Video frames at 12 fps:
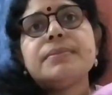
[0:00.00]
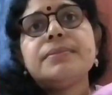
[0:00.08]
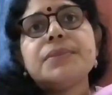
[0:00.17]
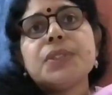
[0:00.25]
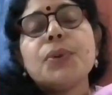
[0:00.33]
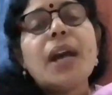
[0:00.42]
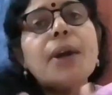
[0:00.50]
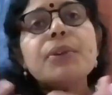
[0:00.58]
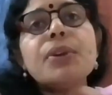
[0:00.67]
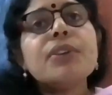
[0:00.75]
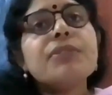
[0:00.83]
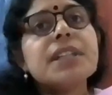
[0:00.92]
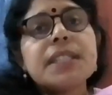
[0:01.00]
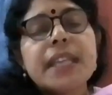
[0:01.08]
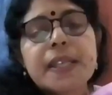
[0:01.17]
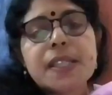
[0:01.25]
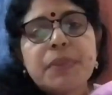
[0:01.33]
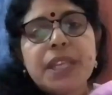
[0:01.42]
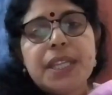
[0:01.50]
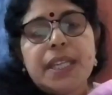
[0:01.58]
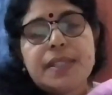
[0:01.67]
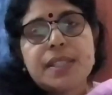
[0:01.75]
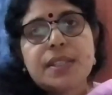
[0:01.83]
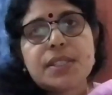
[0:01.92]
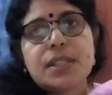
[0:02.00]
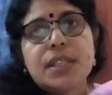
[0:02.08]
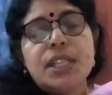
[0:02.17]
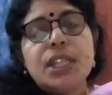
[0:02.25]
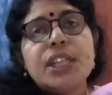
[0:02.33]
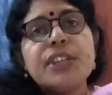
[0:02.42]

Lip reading: You have no work experiences.